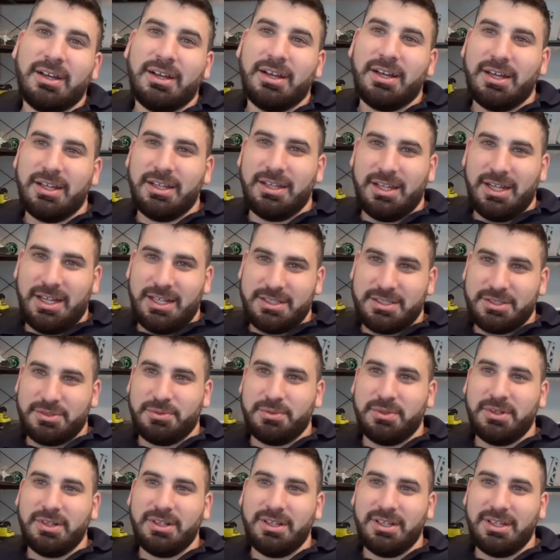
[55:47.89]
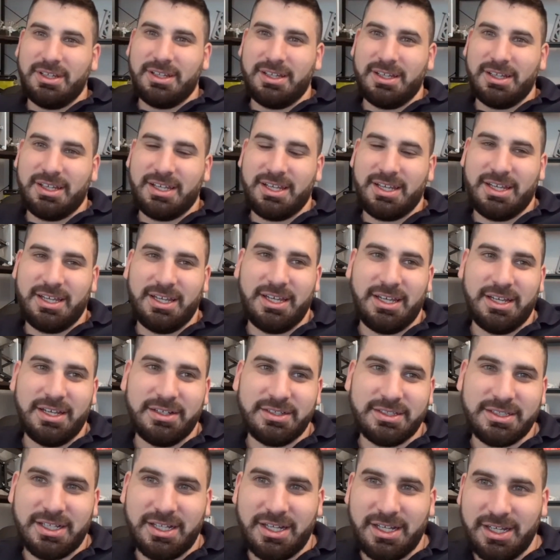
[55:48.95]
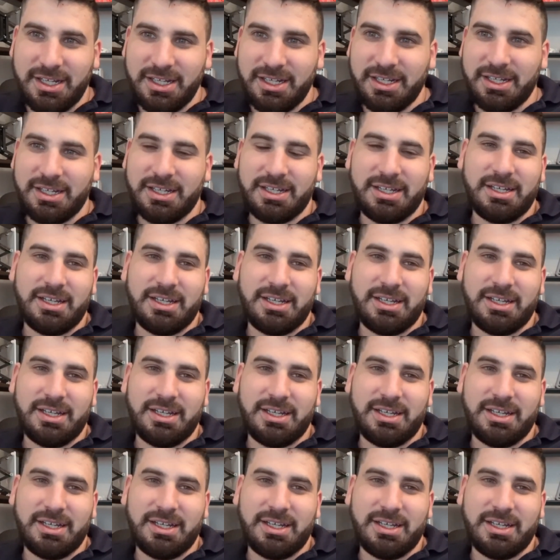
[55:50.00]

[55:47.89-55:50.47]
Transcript: And that's really the key is like,